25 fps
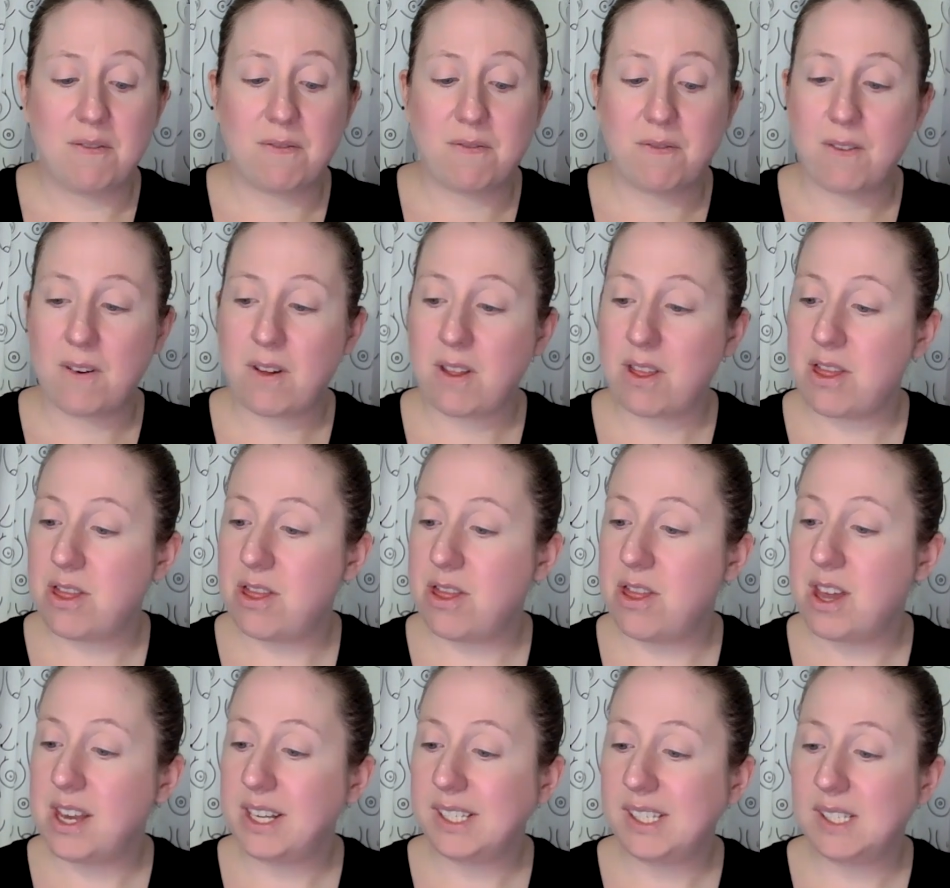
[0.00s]
For
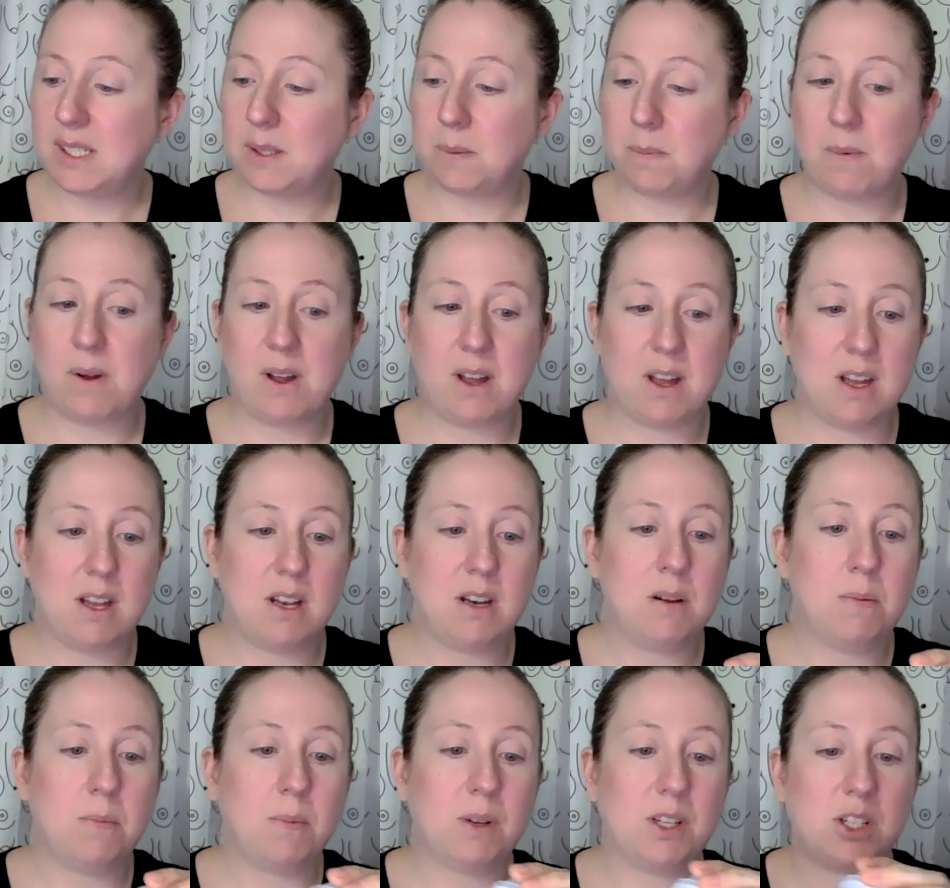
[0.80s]
this mm.
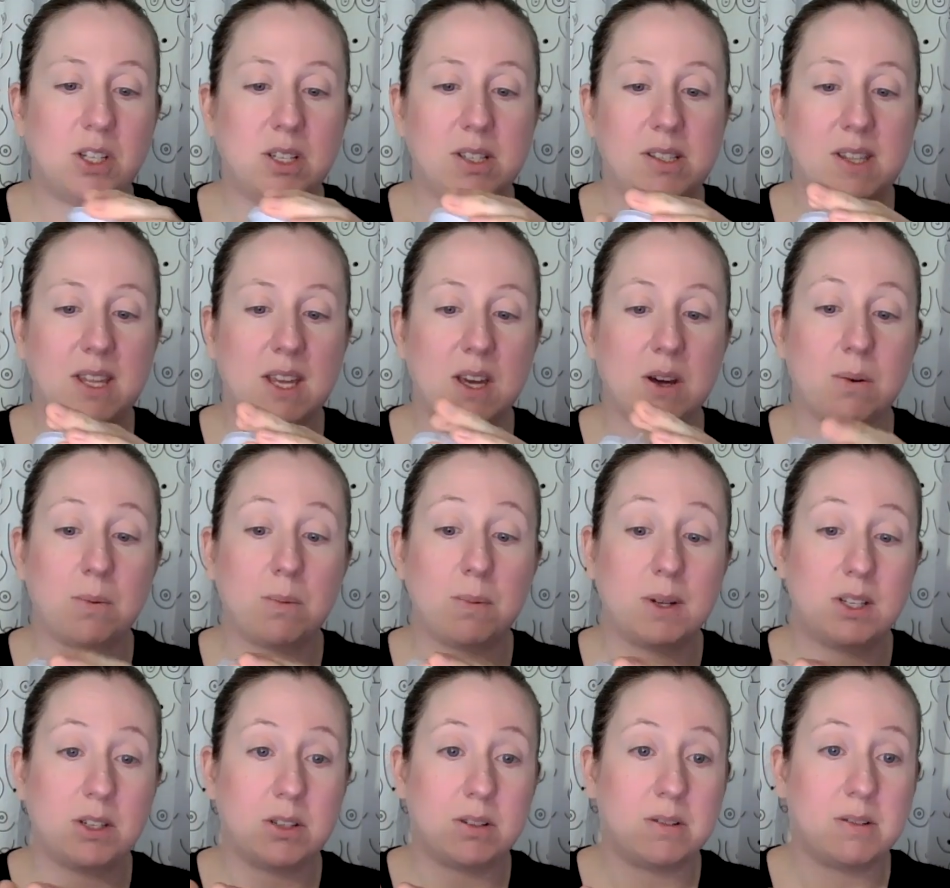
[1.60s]
one, which is the
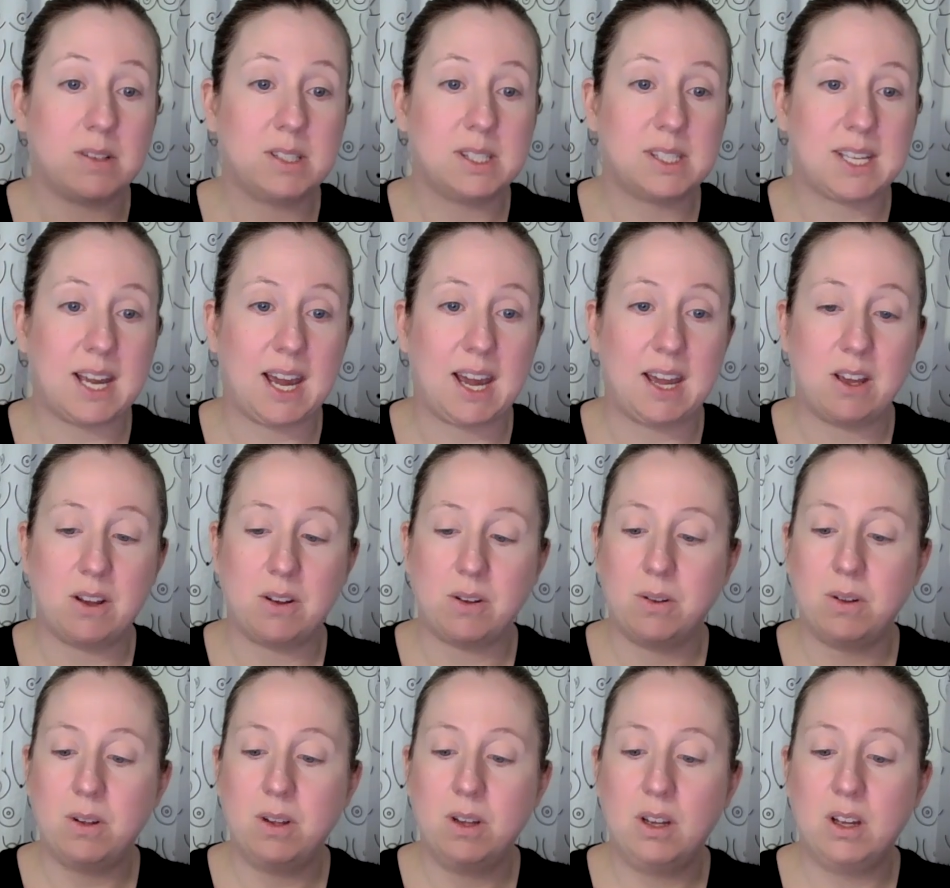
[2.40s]
original
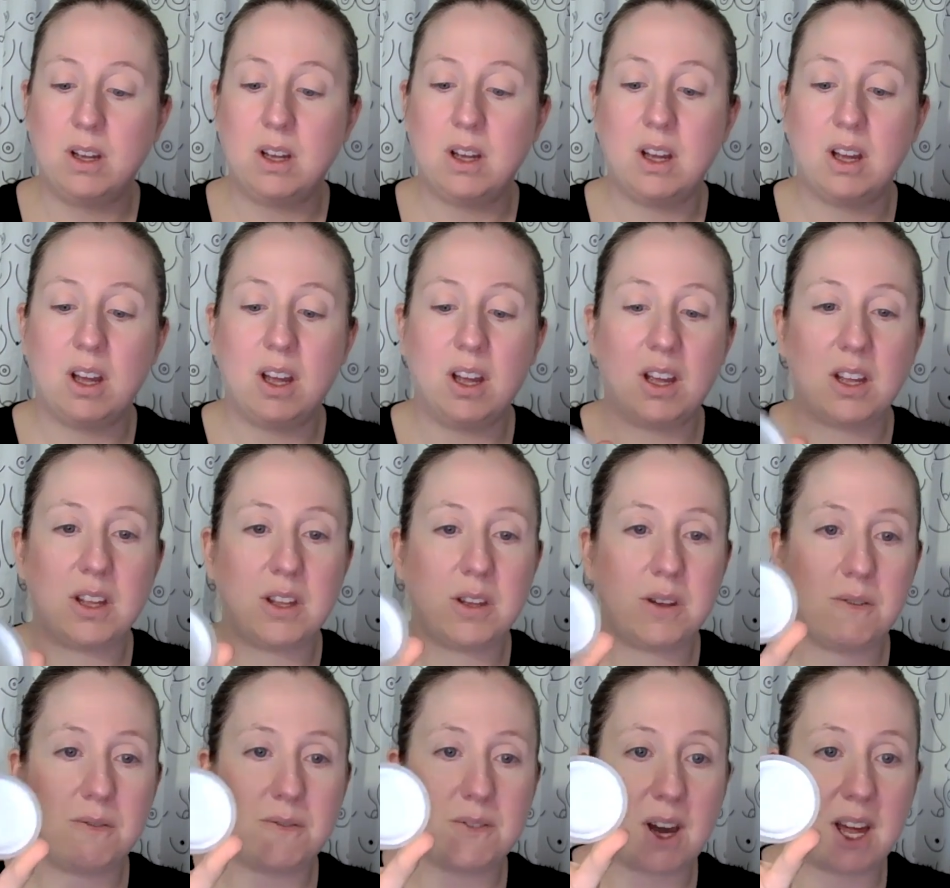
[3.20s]
style,
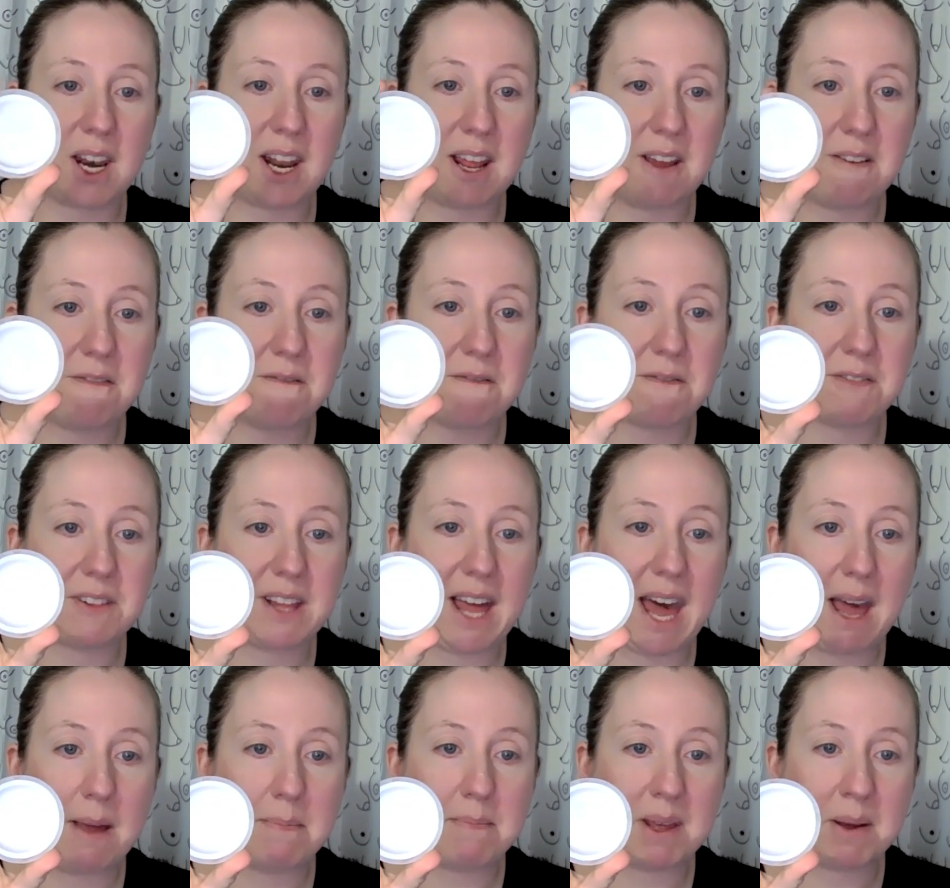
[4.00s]
you've got a
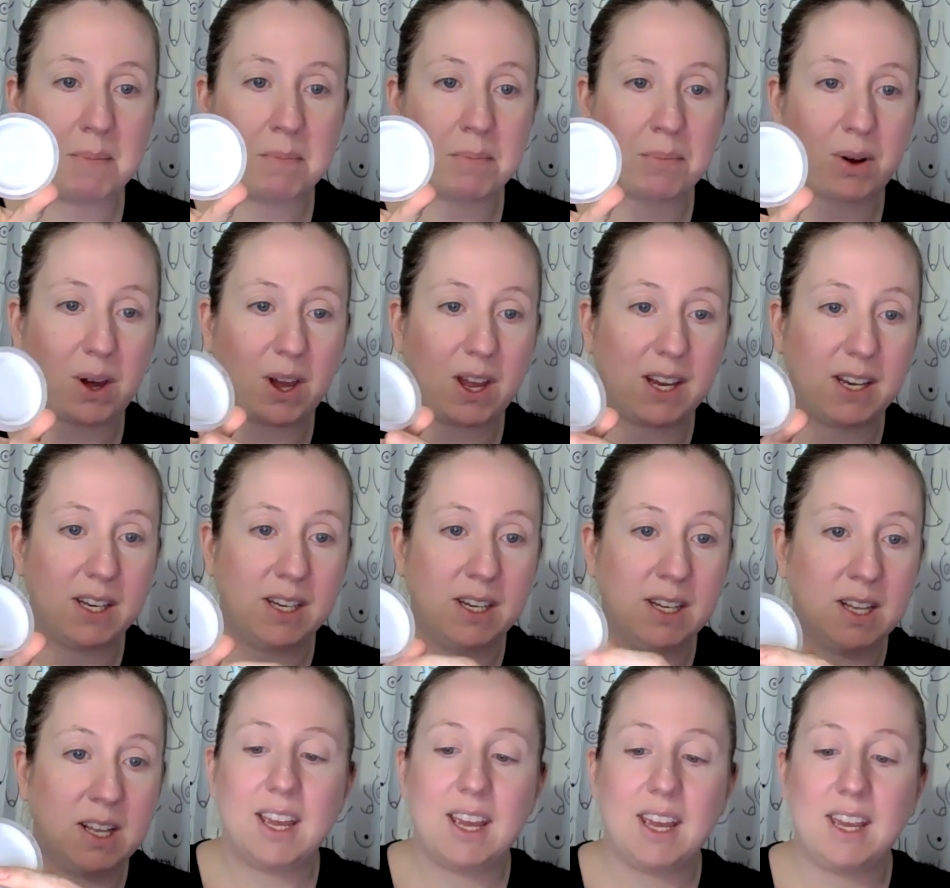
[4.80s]
flat membrane
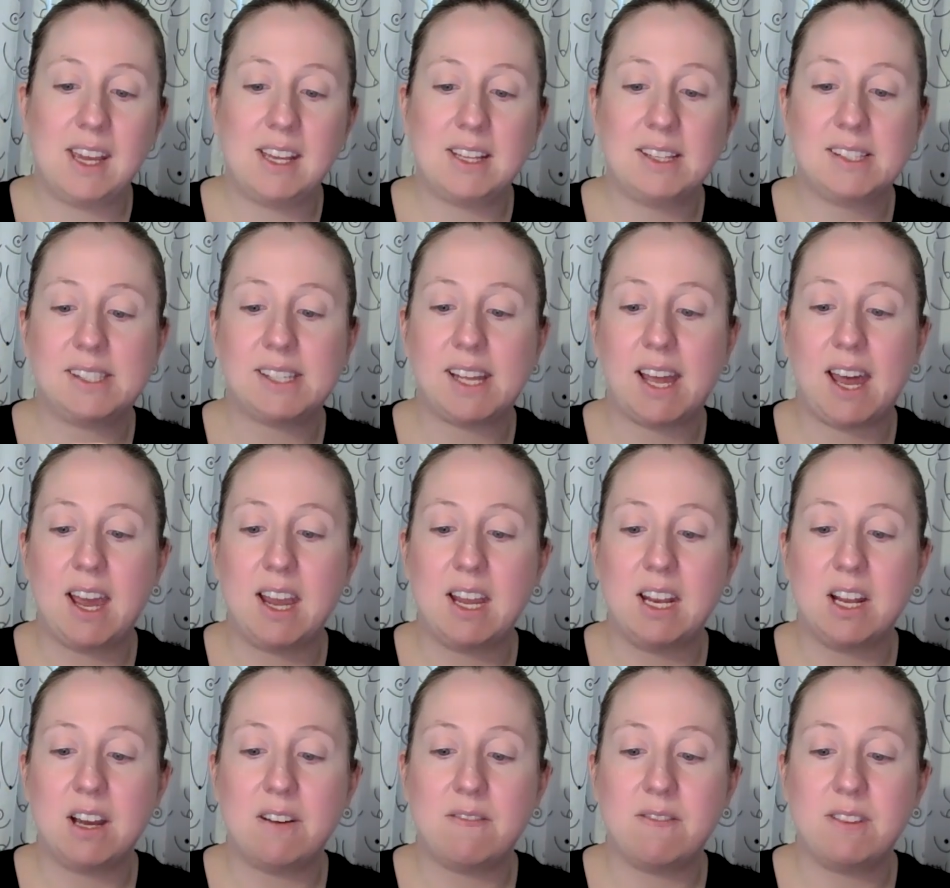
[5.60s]

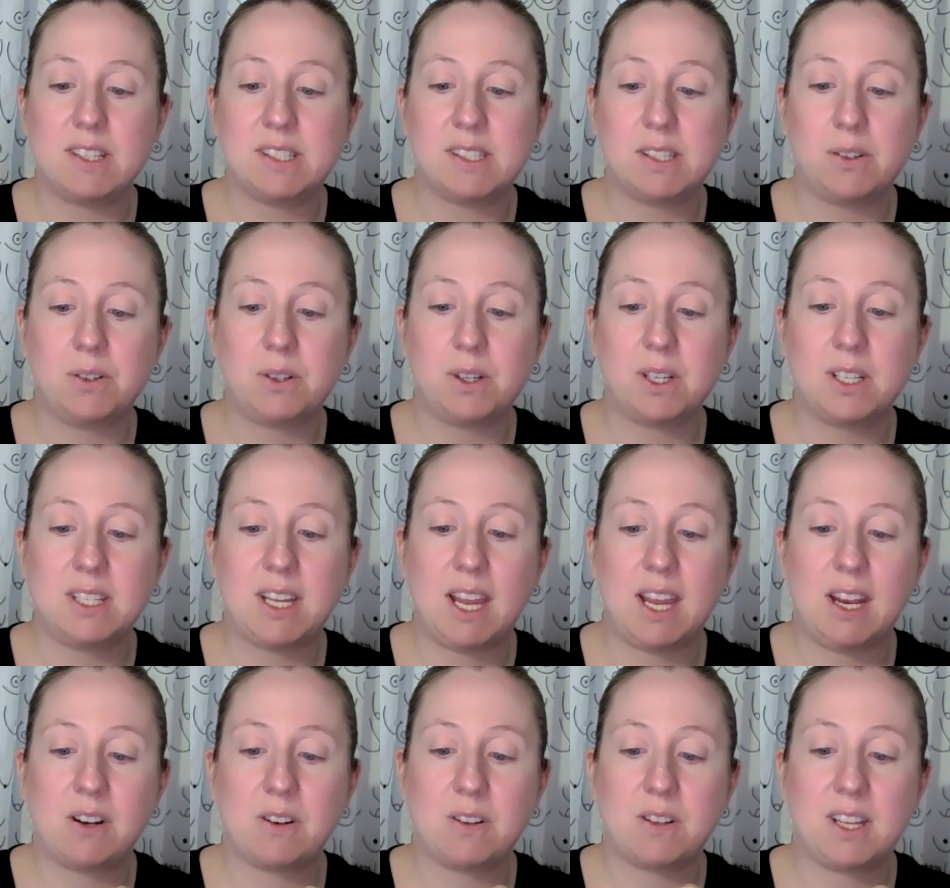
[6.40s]
inside of this little
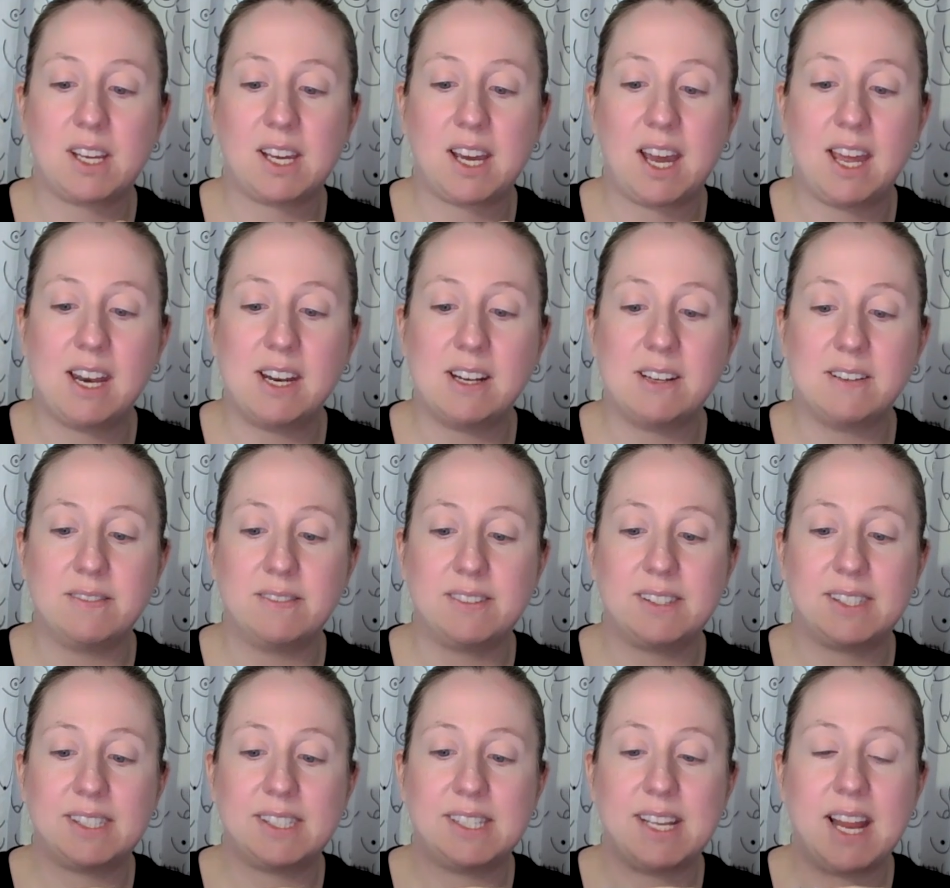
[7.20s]
container that kind of
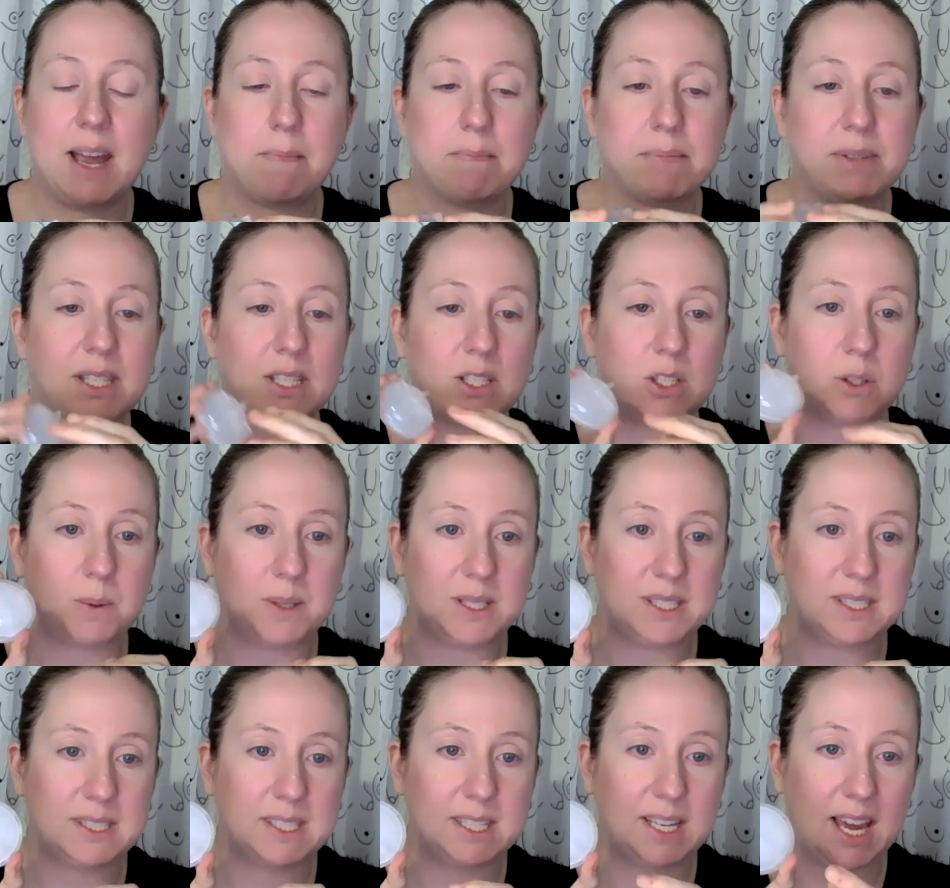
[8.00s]
snaps and
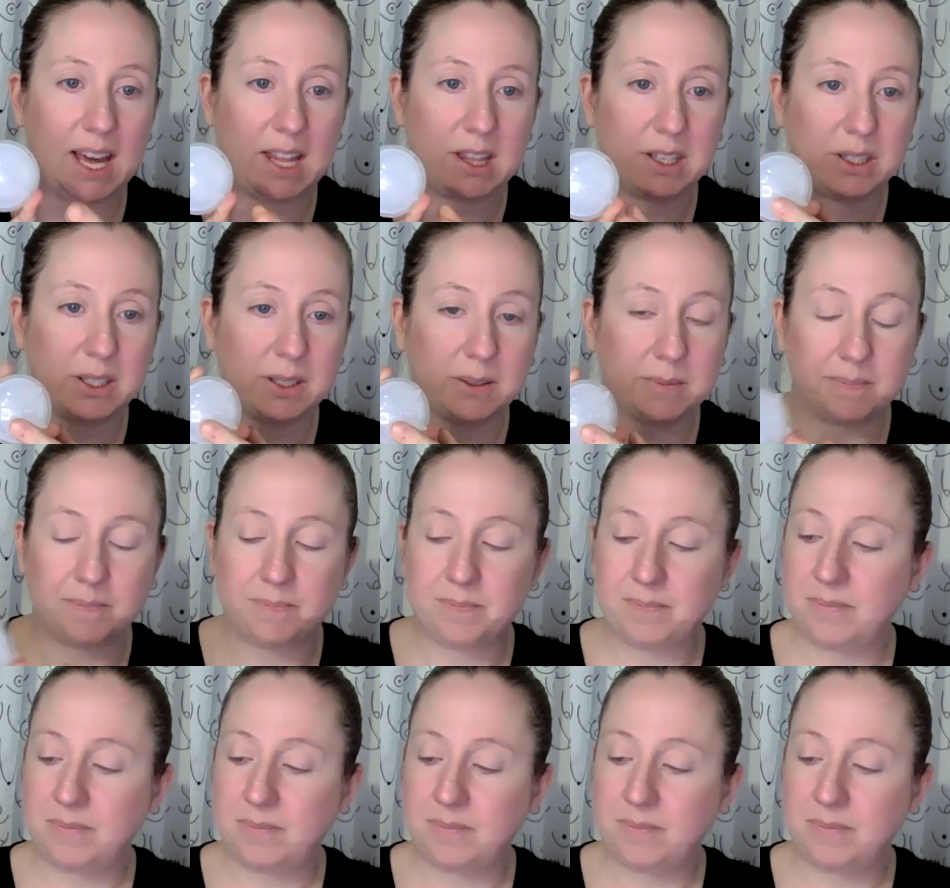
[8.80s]
twists together.